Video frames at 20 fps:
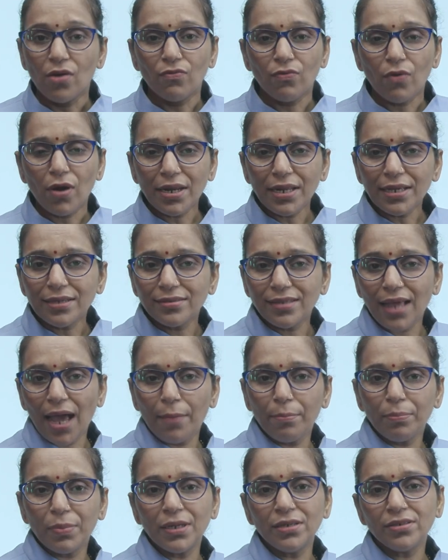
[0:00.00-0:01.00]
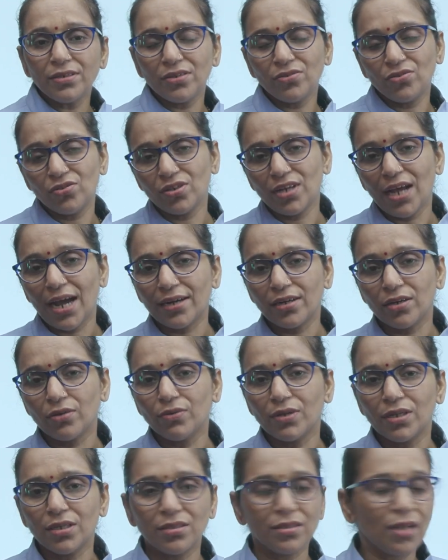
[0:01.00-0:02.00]
For example, tertiary
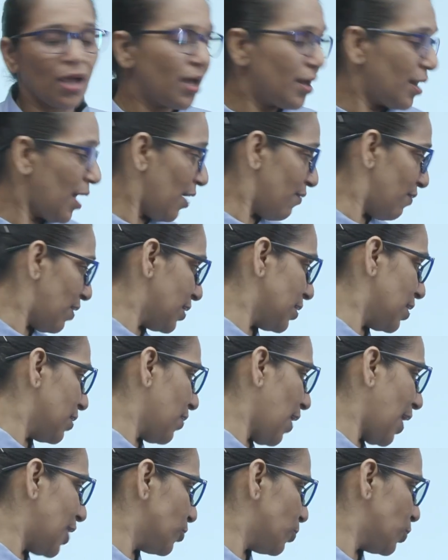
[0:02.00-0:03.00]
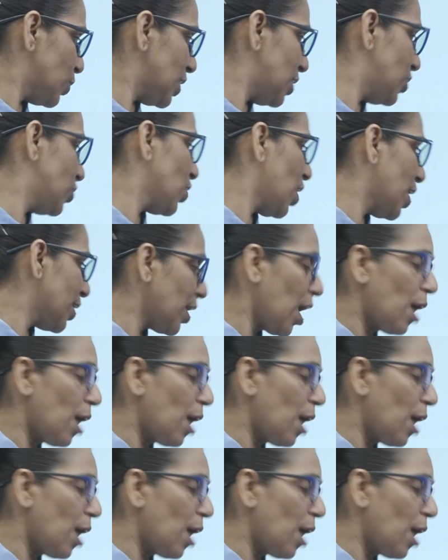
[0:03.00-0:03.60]
activities are having the transportation,